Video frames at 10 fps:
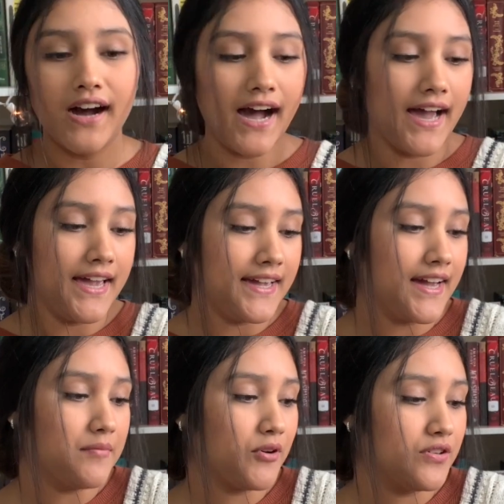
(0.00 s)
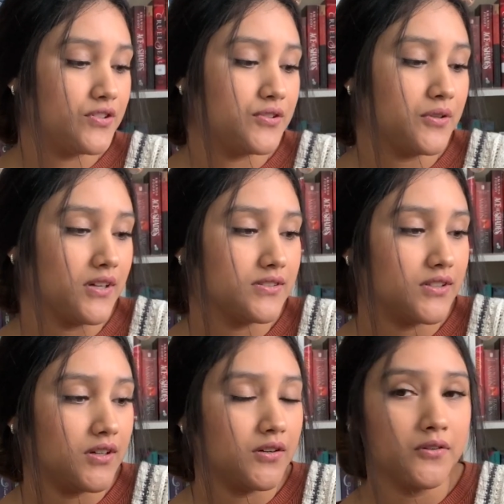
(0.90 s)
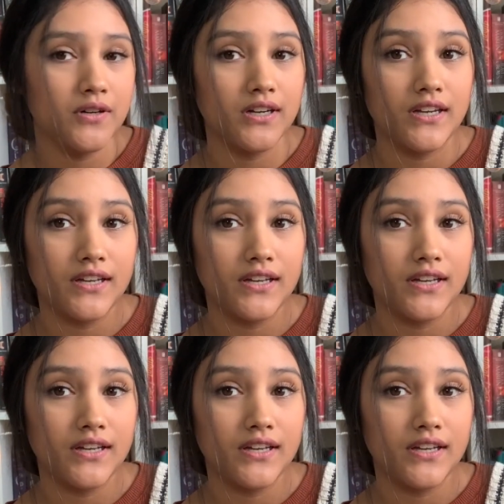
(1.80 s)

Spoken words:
I am going to also